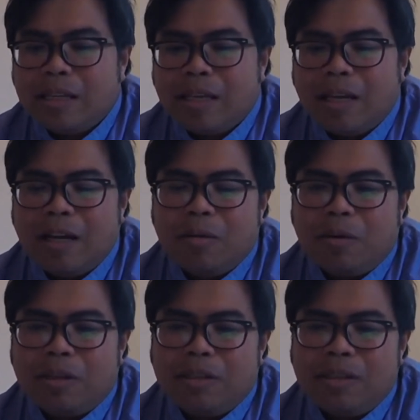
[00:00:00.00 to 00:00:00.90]

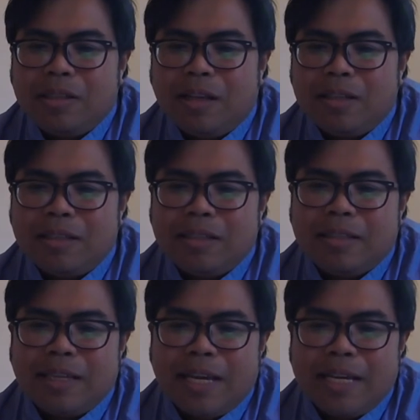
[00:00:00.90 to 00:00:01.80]
What she doesn't
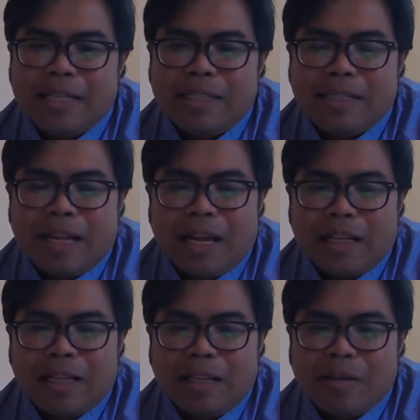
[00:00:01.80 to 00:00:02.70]
say is
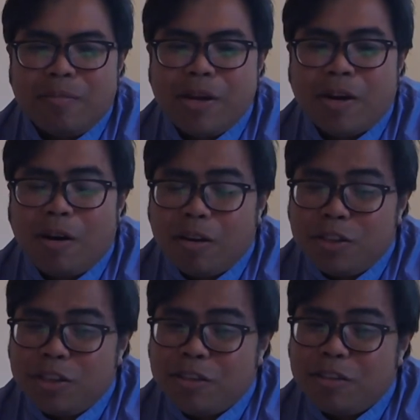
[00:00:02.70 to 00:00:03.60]
that because
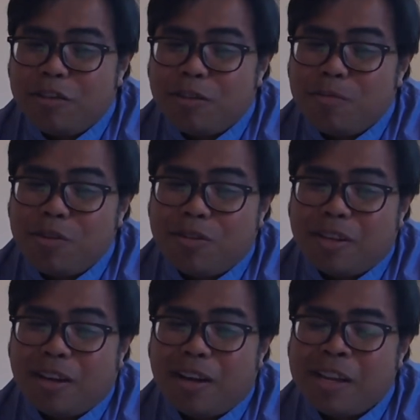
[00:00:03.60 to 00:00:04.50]
she's in the
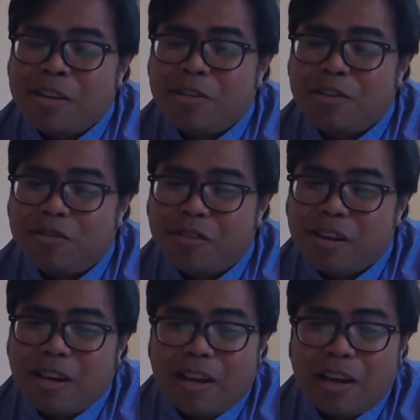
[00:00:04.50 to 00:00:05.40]
music industry,
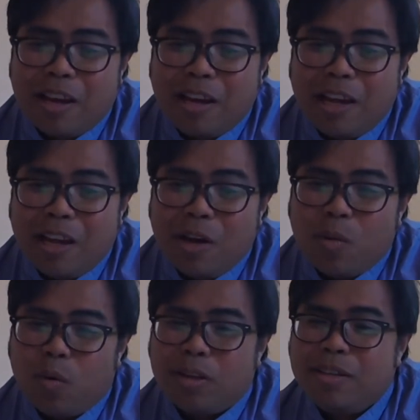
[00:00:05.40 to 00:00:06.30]

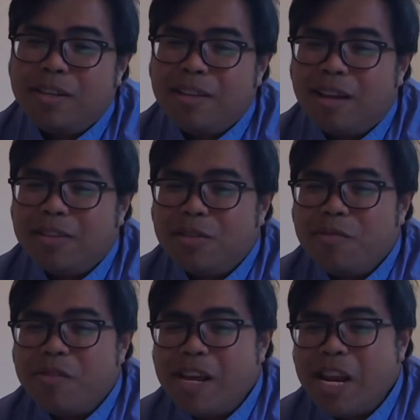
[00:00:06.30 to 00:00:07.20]
what she
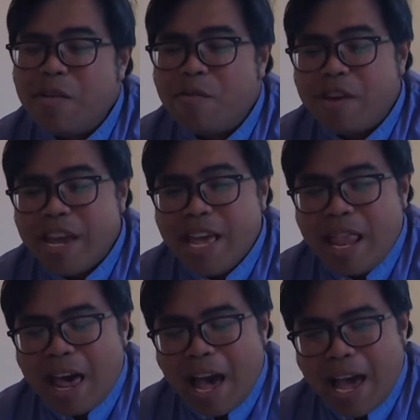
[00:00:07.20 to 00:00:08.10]
doesn't really
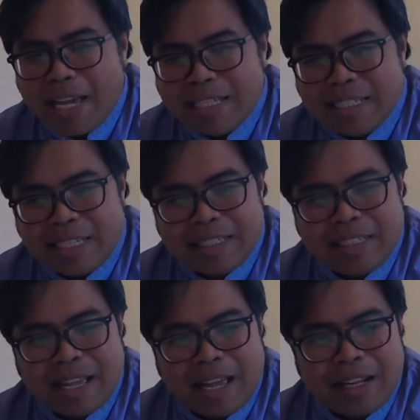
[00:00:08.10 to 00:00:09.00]
realize is
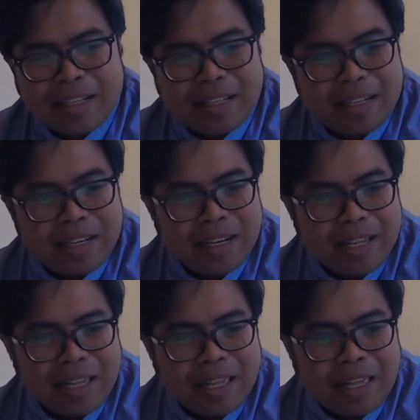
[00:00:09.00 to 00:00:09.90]
that
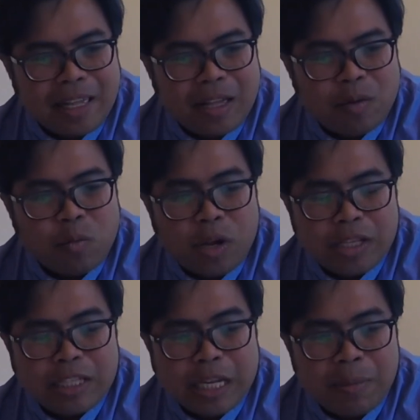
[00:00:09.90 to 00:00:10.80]

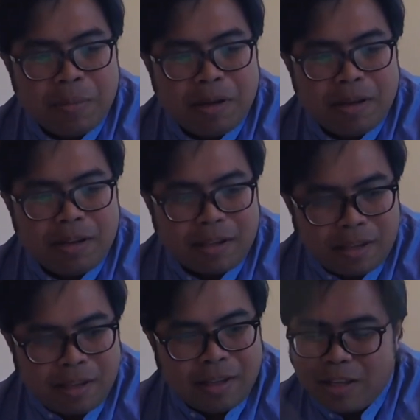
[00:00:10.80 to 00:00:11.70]
when
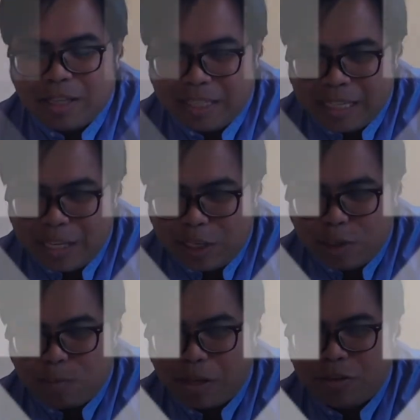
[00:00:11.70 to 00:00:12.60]
somebody see
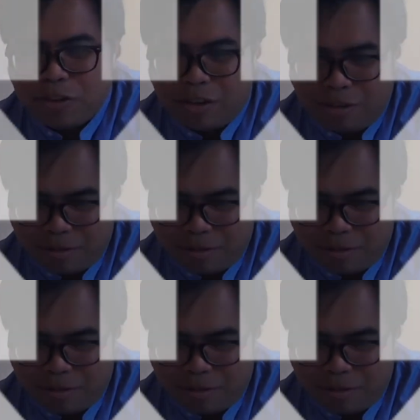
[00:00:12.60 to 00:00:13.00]
this picture,